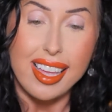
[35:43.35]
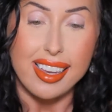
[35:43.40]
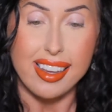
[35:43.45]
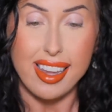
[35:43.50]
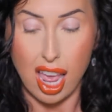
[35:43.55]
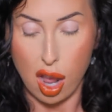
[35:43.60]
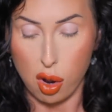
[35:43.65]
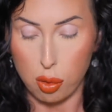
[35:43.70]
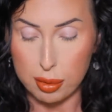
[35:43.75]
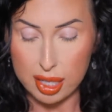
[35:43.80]

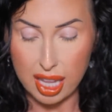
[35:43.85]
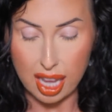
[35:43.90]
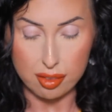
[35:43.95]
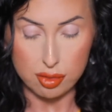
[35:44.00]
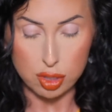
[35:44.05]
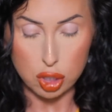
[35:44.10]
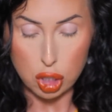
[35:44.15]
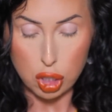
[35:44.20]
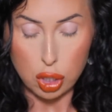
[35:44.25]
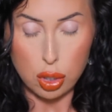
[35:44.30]
Now, we
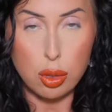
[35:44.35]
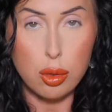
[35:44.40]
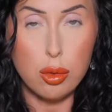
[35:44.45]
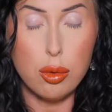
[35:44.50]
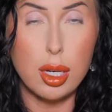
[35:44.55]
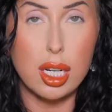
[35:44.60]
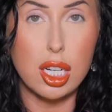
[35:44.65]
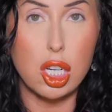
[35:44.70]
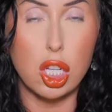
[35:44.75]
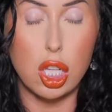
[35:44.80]
have
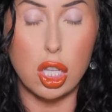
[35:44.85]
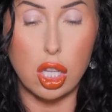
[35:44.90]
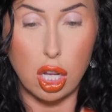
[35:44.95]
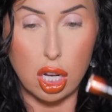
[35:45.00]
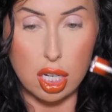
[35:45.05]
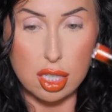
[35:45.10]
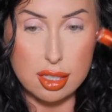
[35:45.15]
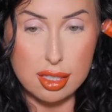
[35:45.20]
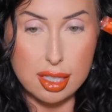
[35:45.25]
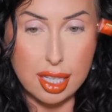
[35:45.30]
two
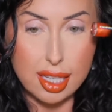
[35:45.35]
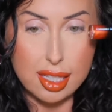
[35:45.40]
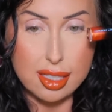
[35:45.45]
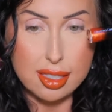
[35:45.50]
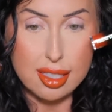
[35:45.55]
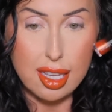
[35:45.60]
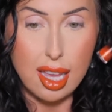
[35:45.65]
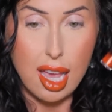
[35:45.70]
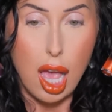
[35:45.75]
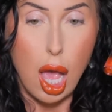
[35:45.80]

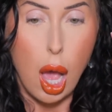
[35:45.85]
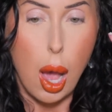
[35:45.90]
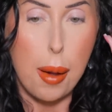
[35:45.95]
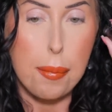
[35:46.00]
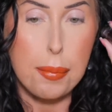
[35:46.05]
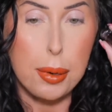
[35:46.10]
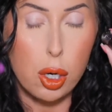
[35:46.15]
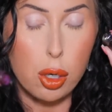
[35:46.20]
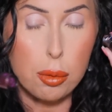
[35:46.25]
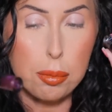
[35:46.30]
glosses, a
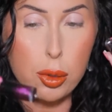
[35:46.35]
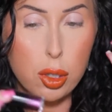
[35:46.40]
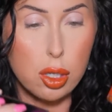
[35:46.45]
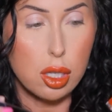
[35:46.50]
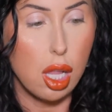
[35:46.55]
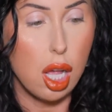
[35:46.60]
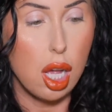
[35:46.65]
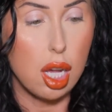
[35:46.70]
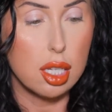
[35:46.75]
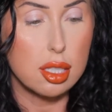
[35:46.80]
purple
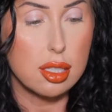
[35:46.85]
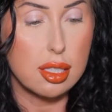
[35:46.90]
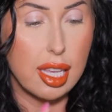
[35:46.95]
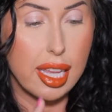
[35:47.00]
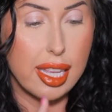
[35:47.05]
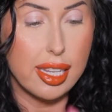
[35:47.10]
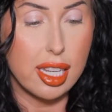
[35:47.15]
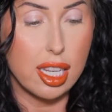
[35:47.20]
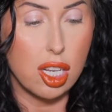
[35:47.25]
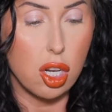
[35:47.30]
gloss
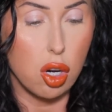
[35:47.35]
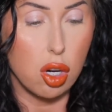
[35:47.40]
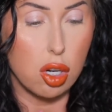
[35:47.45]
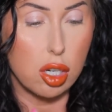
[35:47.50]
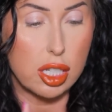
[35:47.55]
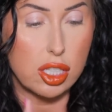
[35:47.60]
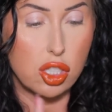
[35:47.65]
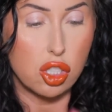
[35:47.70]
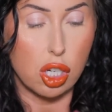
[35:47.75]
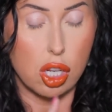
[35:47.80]
and an
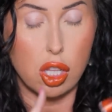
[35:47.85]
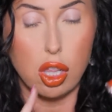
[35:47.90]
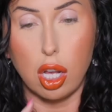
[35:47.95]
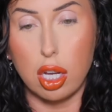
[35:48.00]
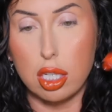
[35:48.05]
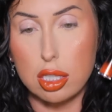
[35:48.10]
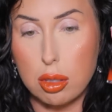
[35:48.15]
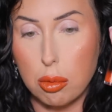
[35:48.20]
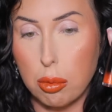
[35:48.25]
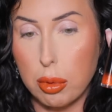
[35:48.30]
orange gloss.